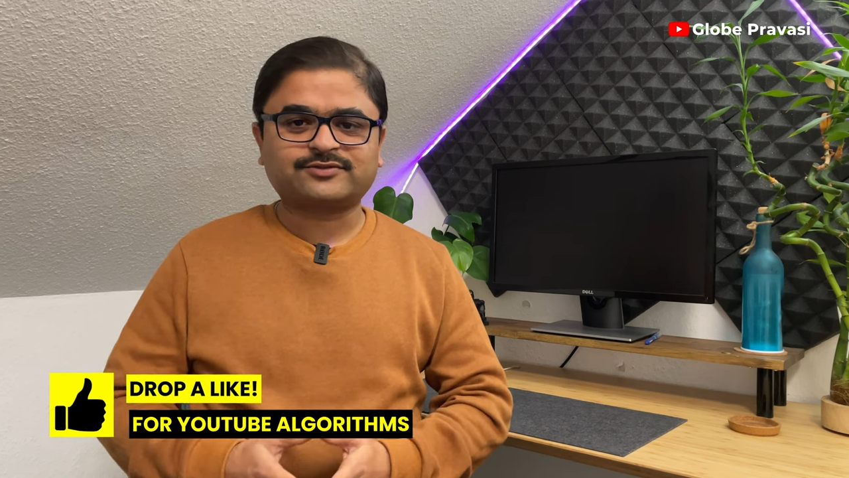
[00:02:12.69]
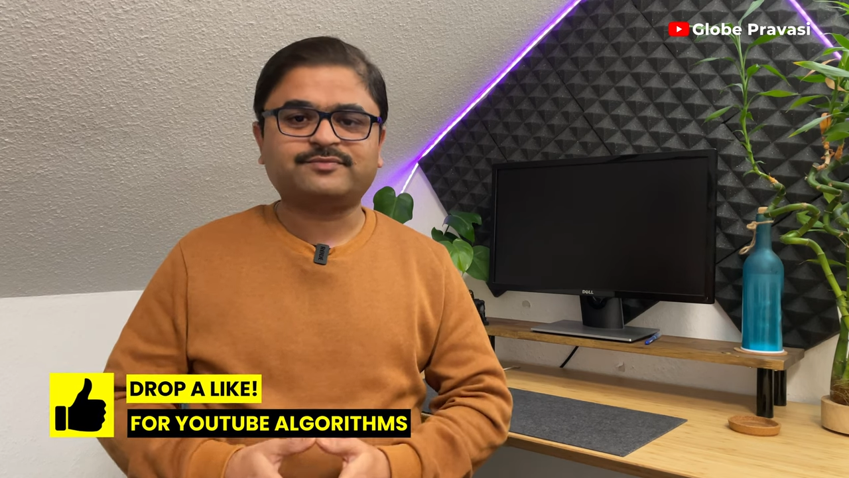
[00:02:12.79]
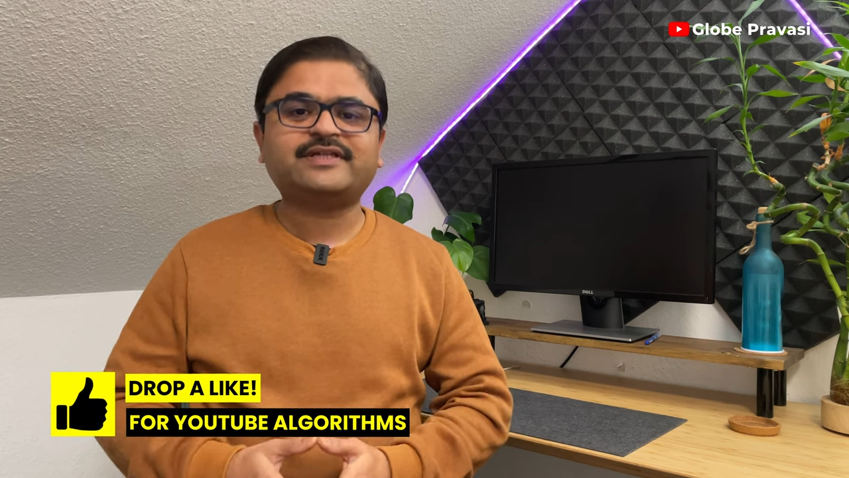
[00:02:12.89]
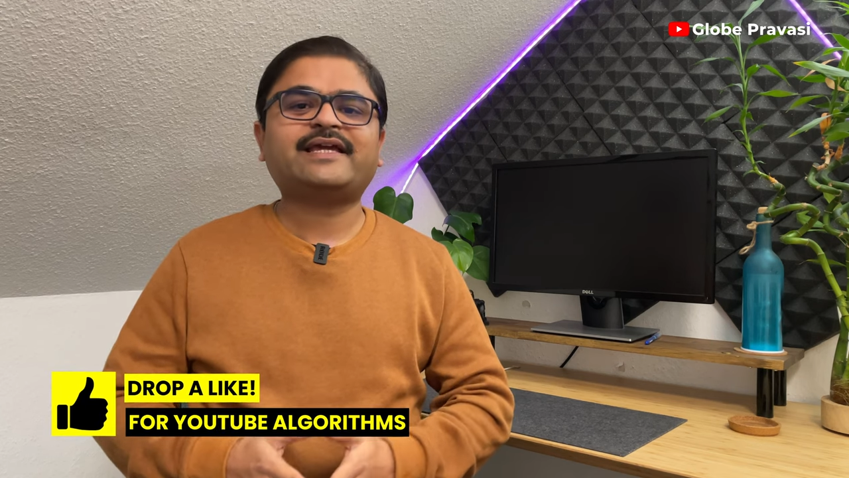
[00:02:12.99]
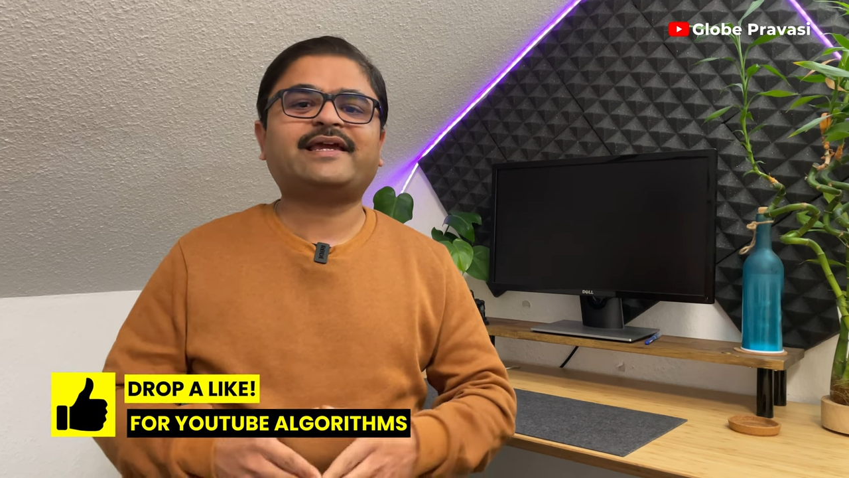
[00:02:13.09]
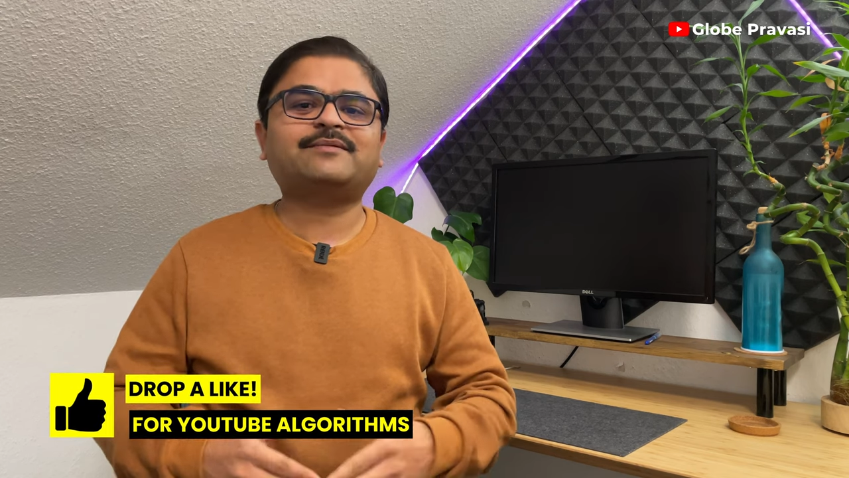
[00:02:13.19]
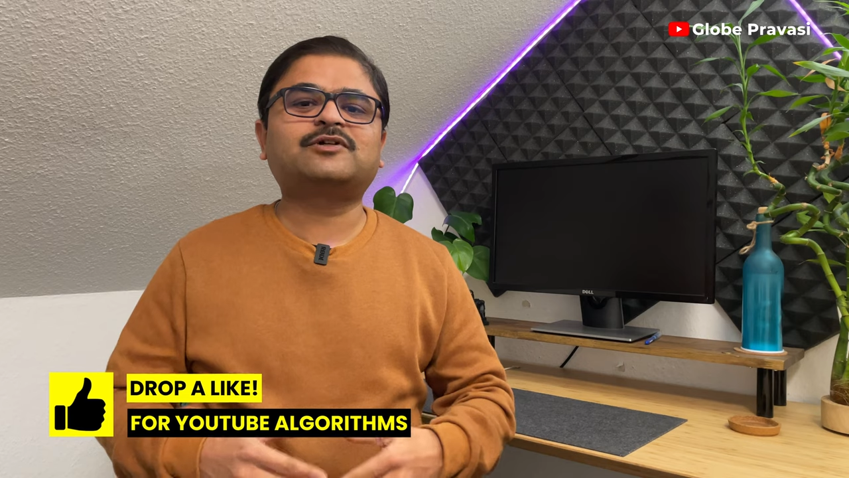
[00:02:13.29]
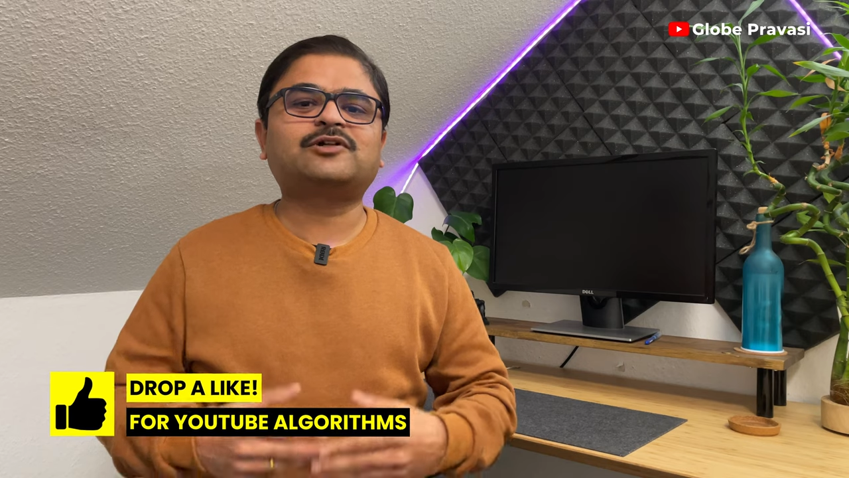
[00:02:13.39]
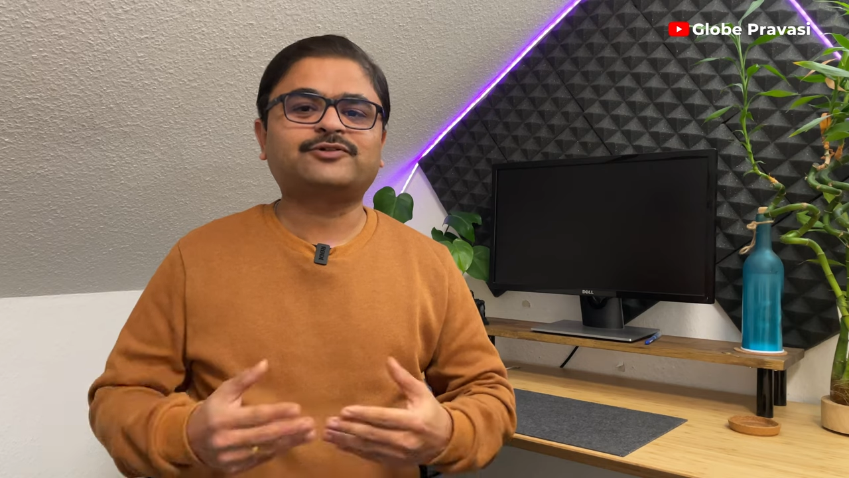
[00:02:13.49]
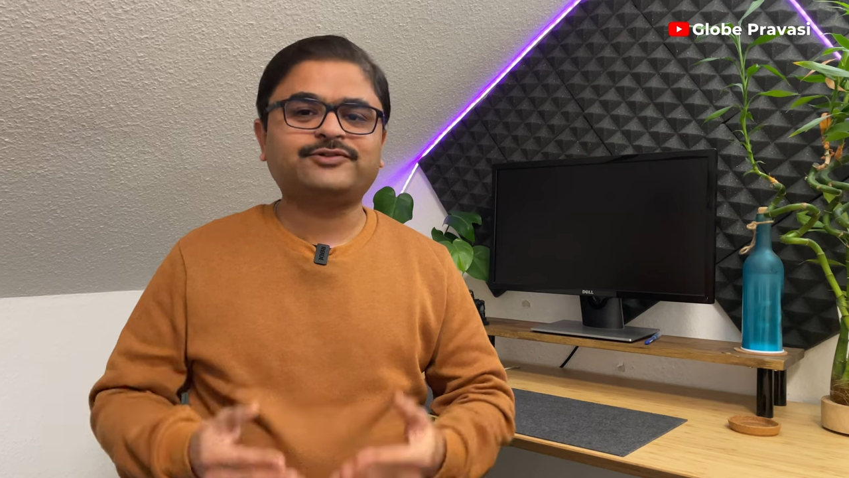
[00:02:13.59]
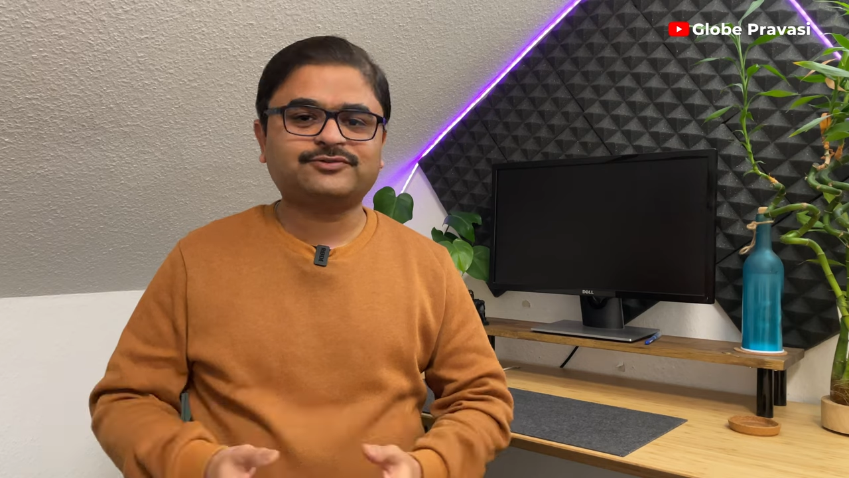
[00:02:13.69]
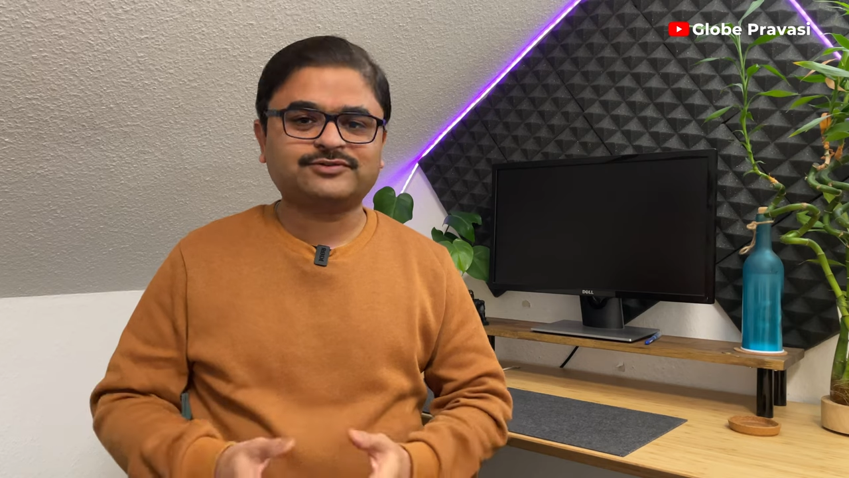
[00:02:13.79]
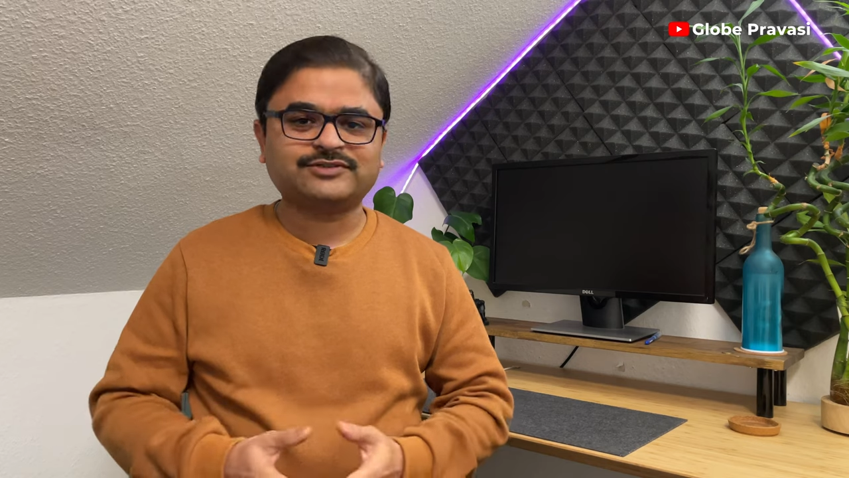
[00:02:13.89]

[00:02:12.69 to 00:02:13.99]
to be able to use